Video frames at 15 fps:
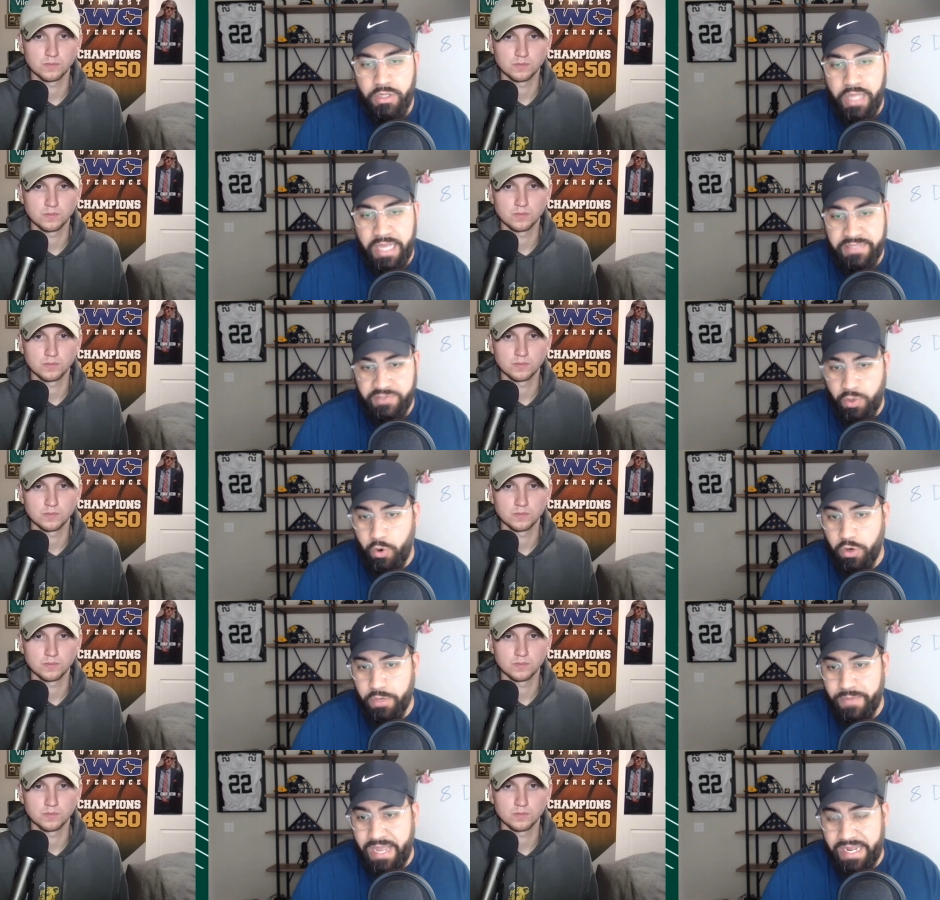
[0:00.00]
Speaker 1: as a
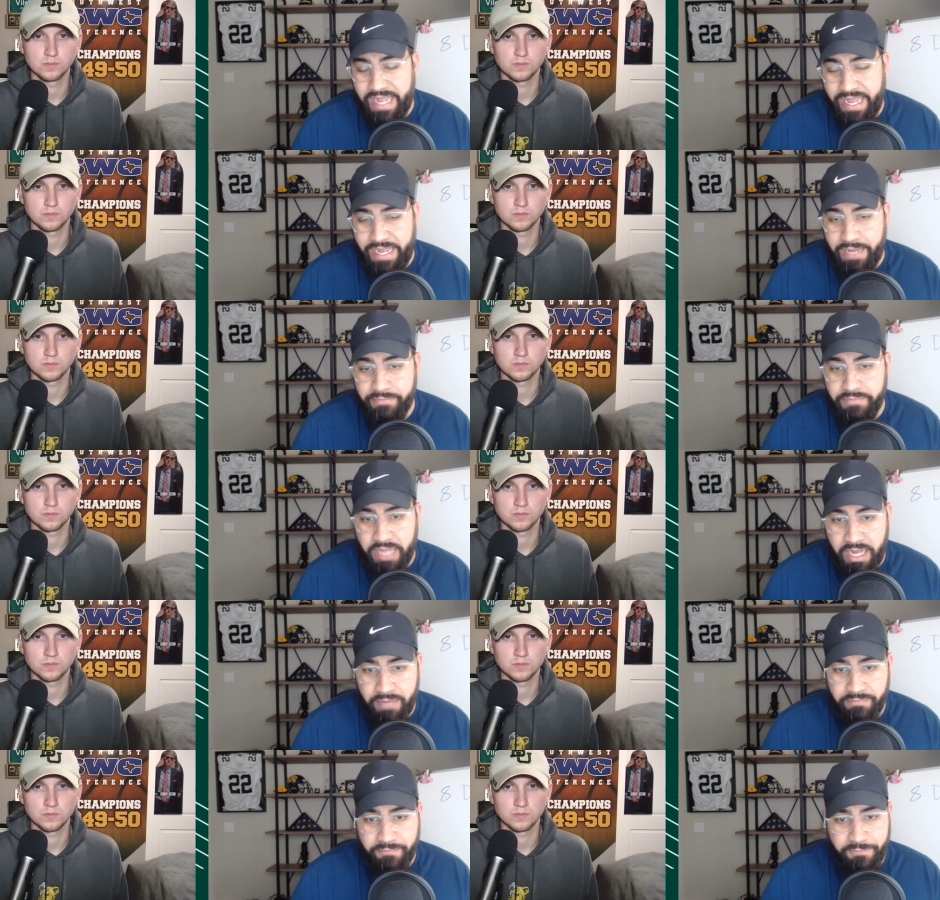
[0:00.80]
quarterback, hey, I'm
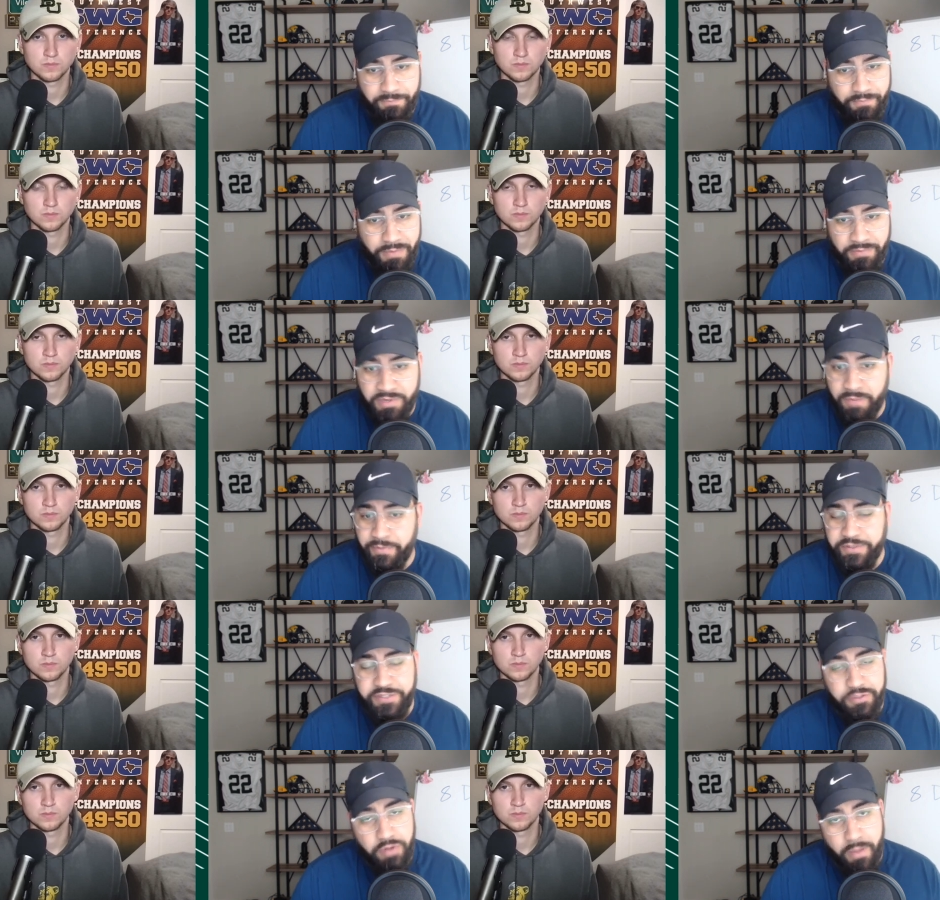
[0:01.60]
I'm
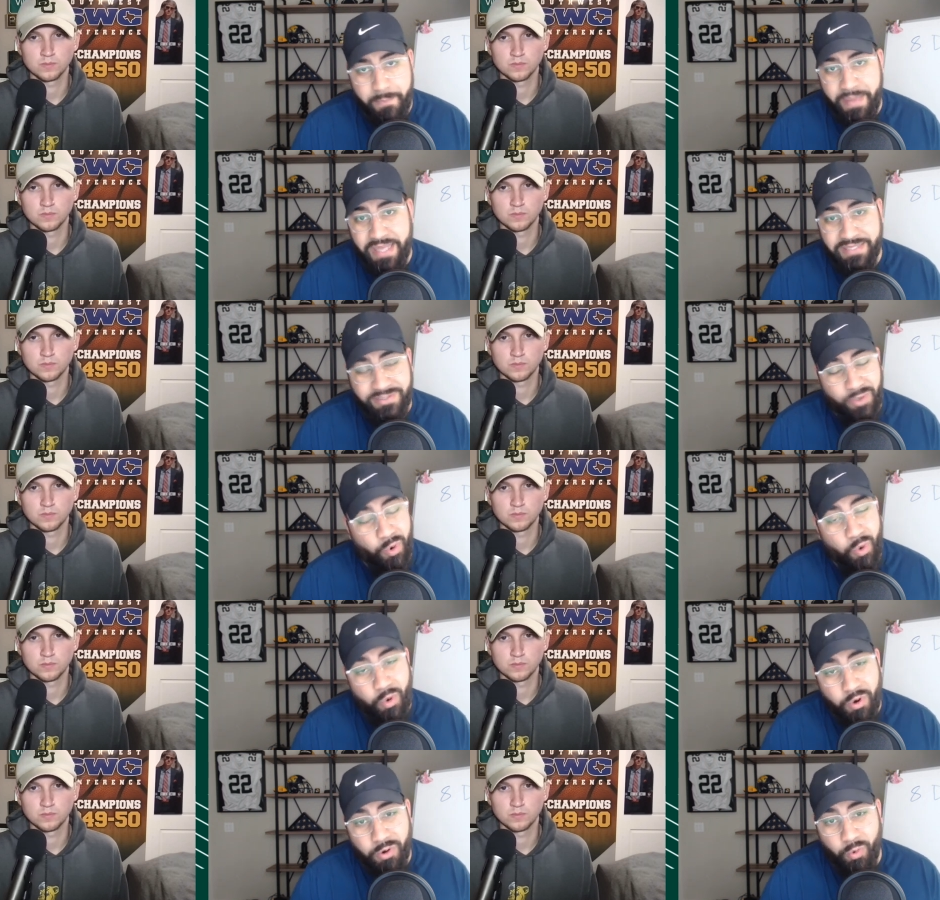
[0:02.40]
number two at best,
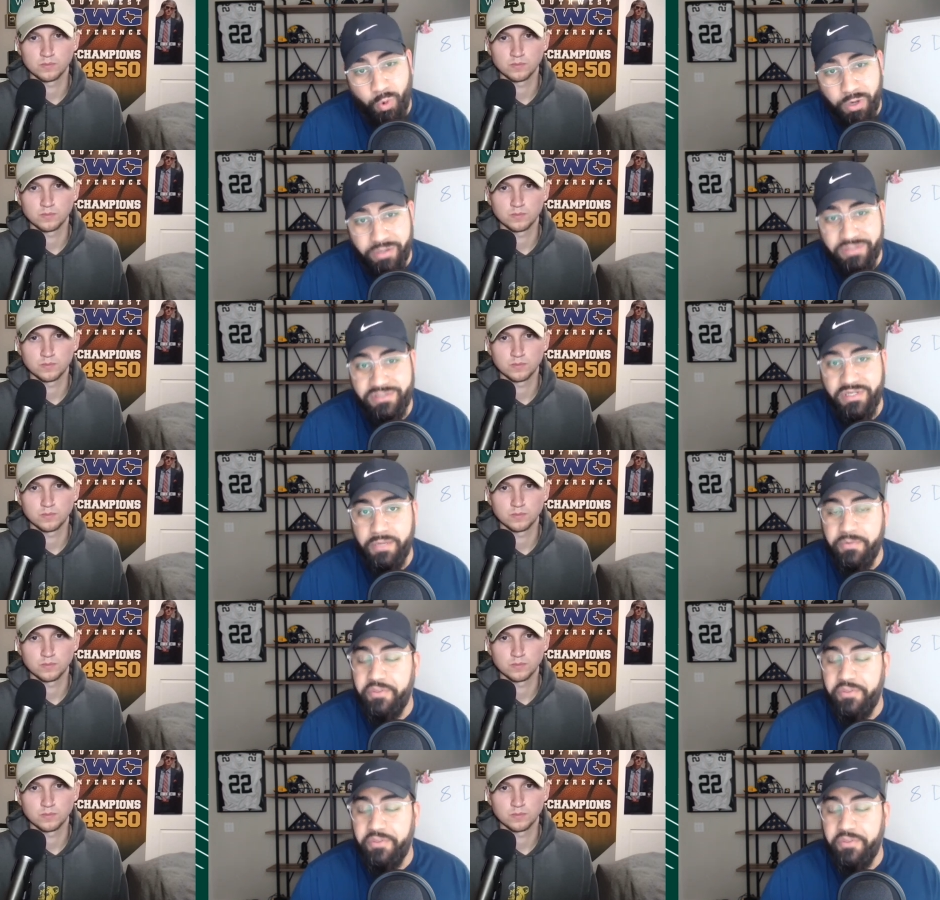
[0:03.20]
or worse, number